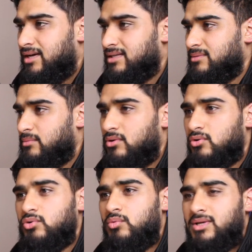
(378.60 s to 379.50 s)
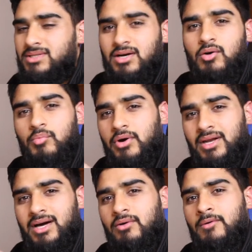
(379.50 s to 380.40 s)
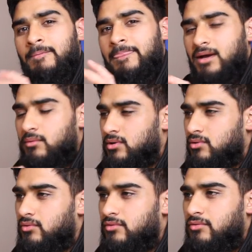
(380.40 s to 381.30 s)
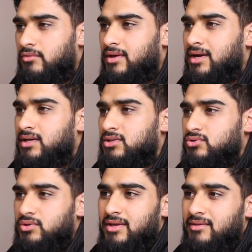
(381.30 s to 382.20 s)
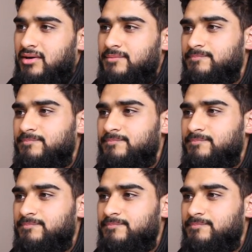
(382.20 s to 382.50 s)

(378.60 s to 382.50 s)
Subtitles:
some of the good ones that I'll point out, and we'll go through that together.